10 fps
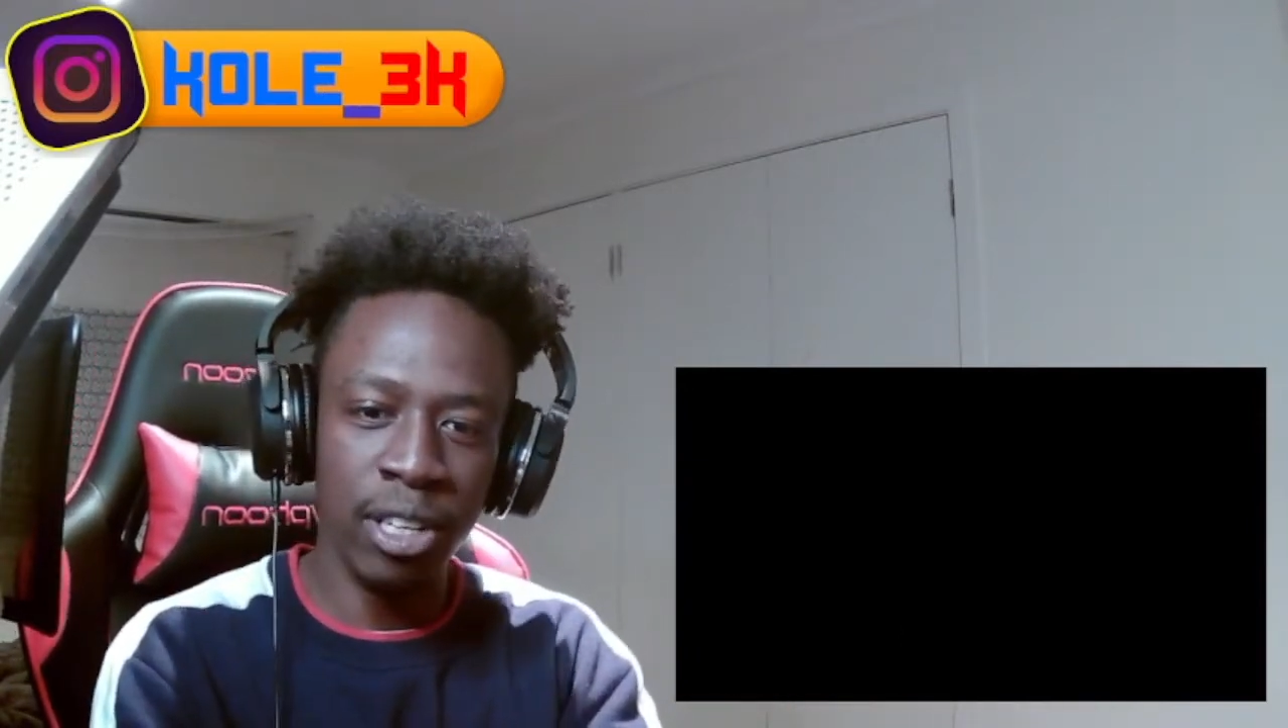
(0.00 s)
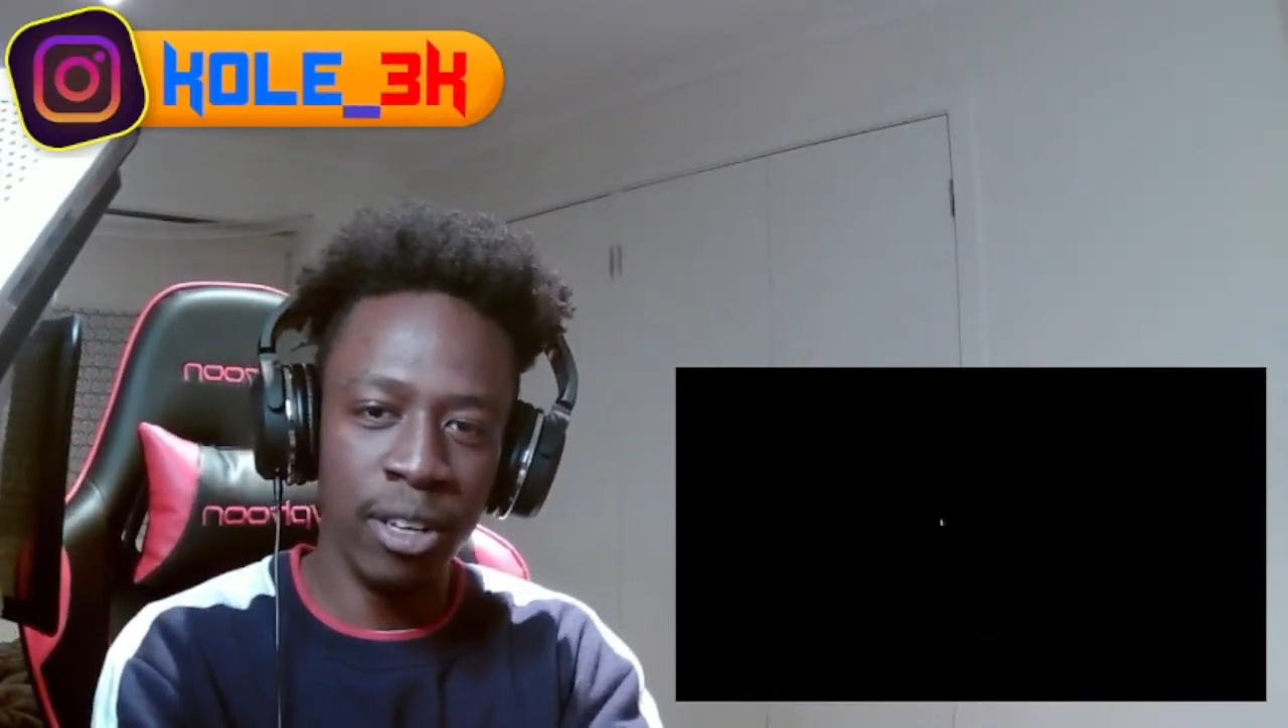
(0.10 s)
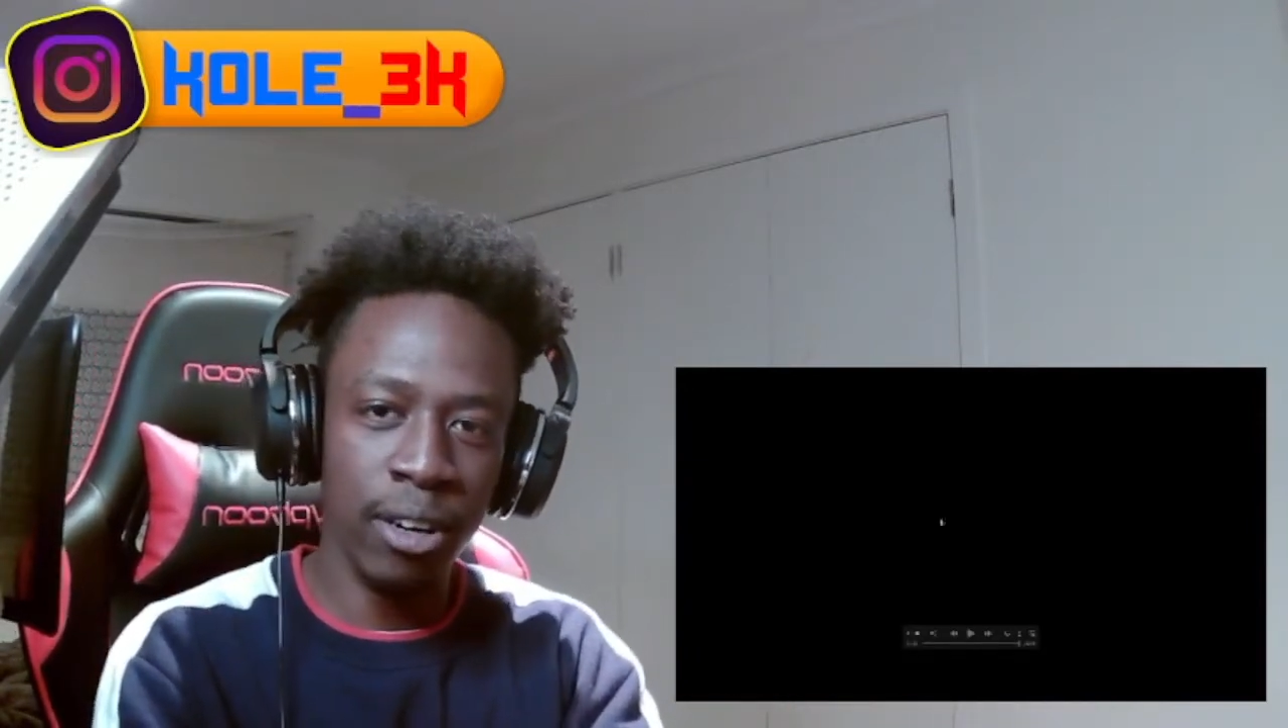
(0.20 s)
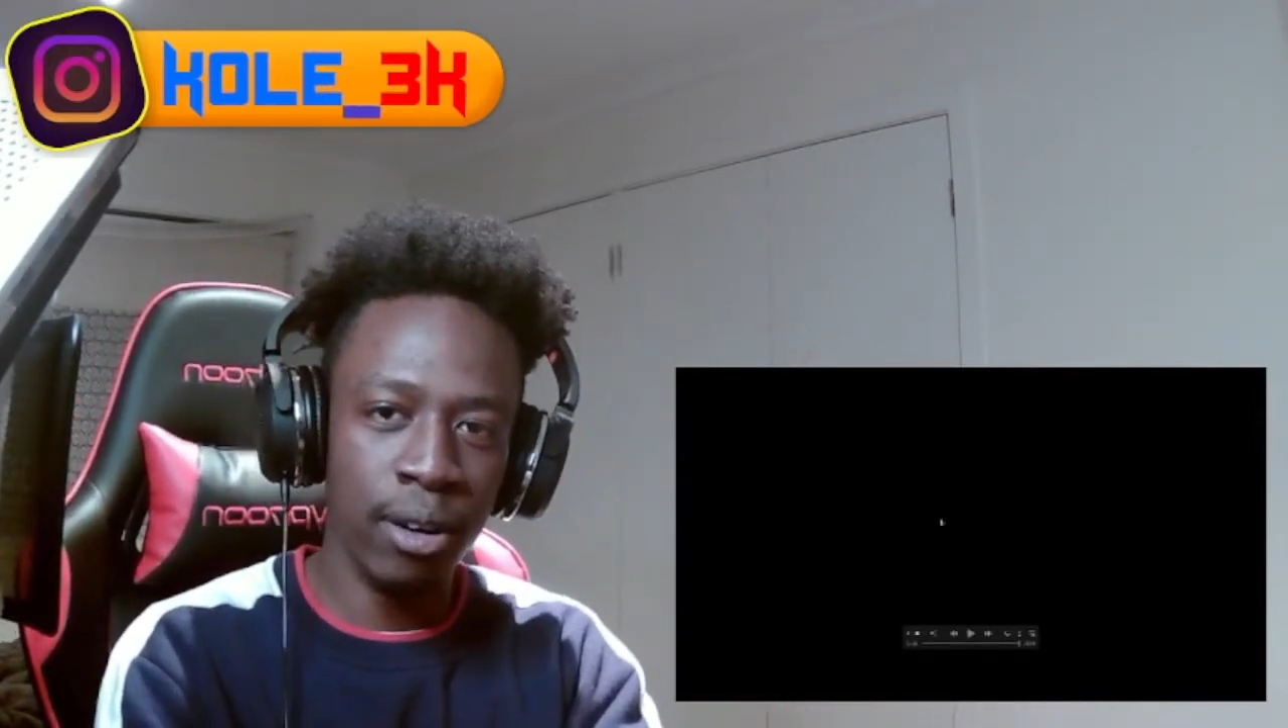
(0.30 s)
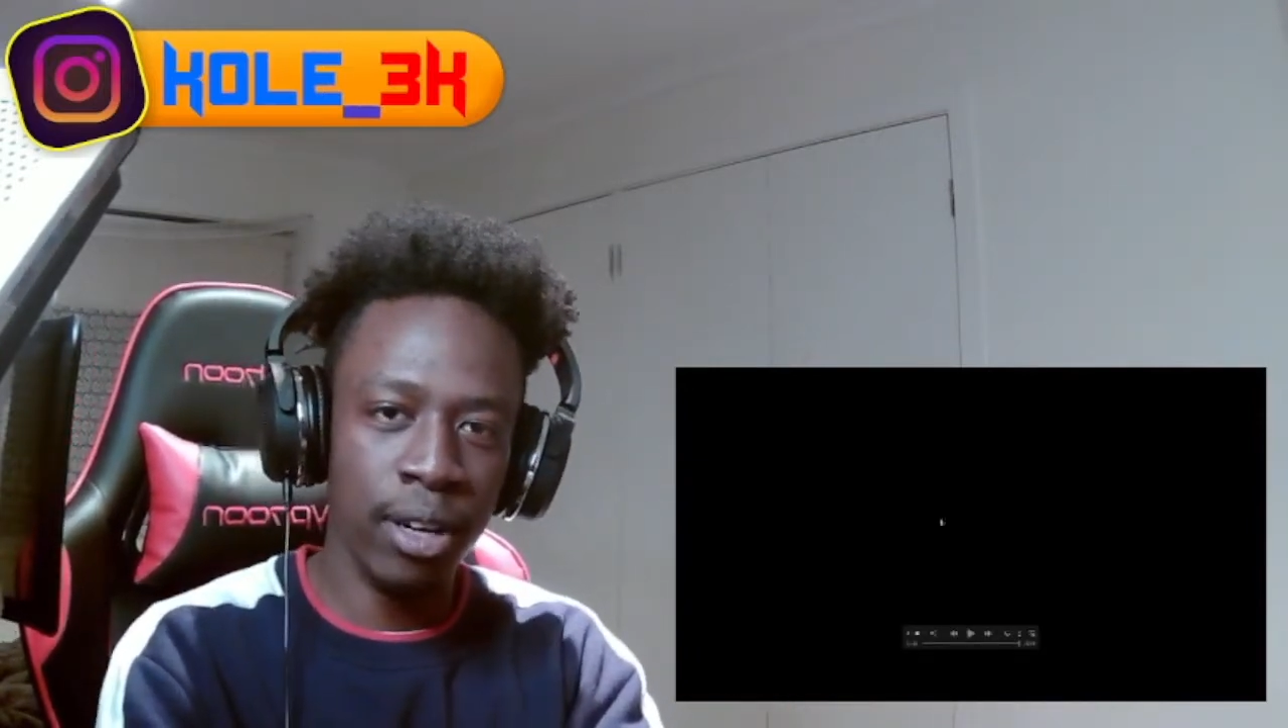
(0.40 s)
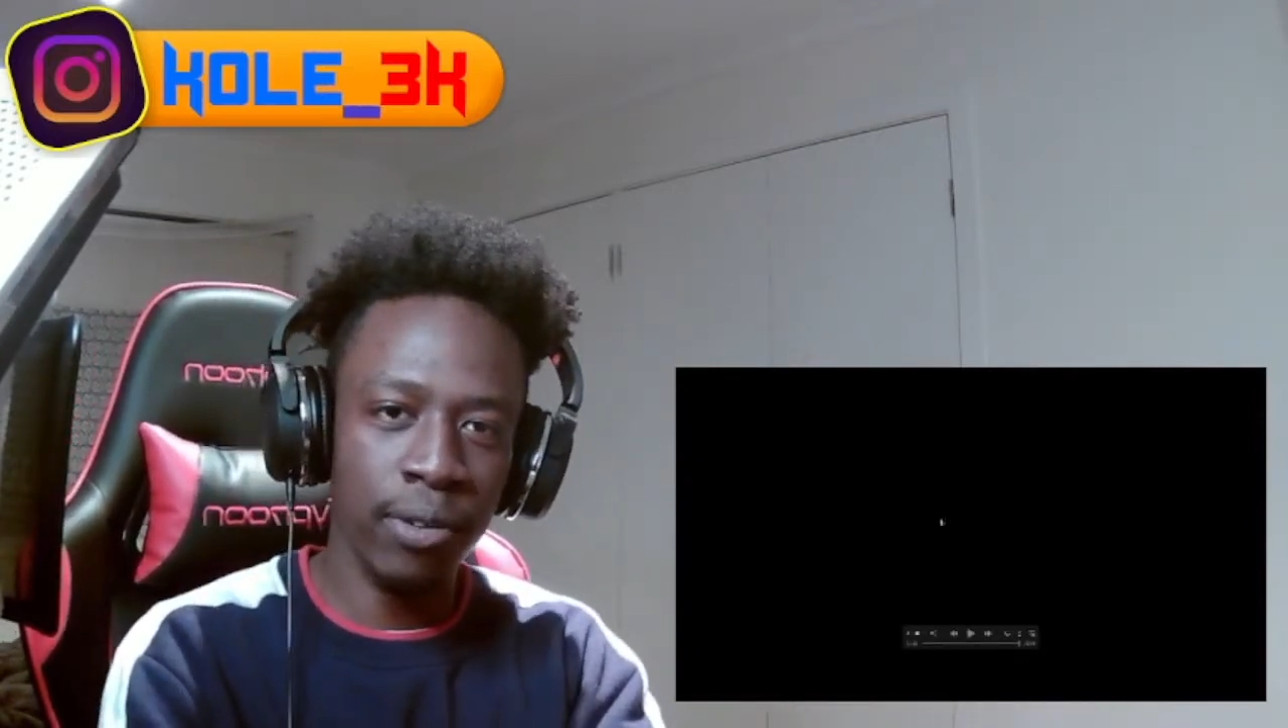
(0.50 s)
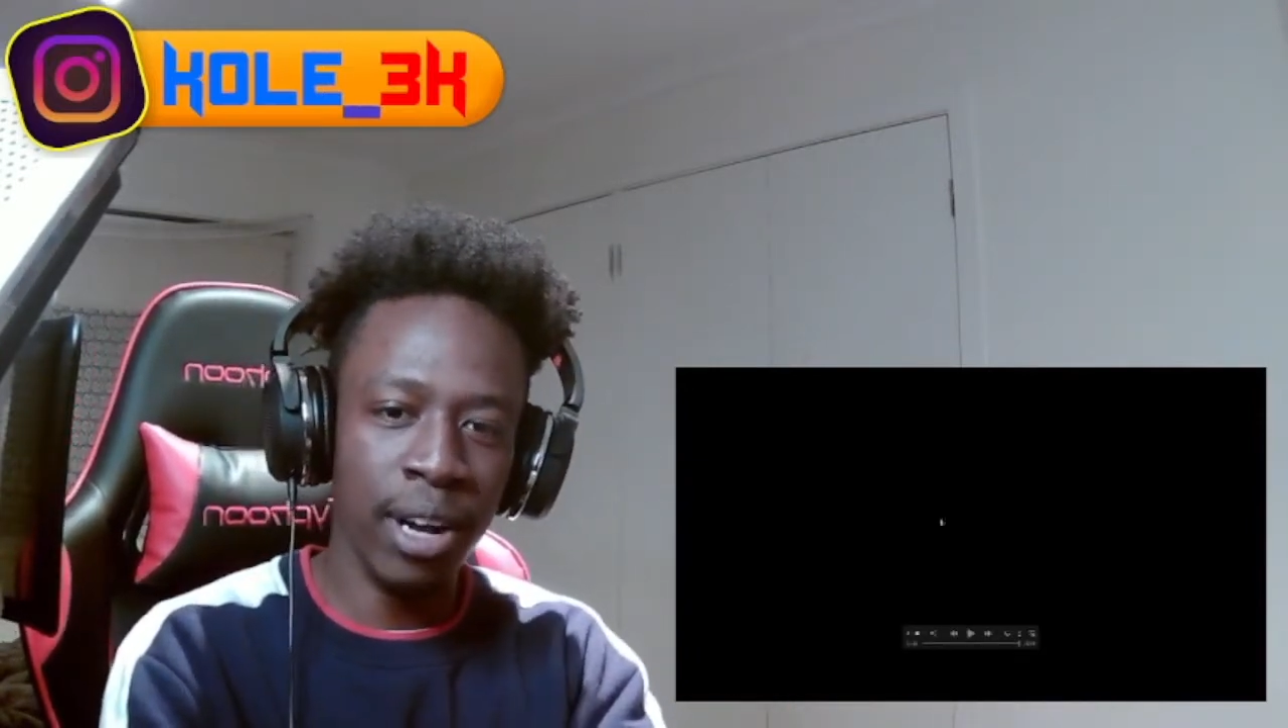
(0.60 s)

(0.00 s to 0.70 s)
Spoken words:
you're gonna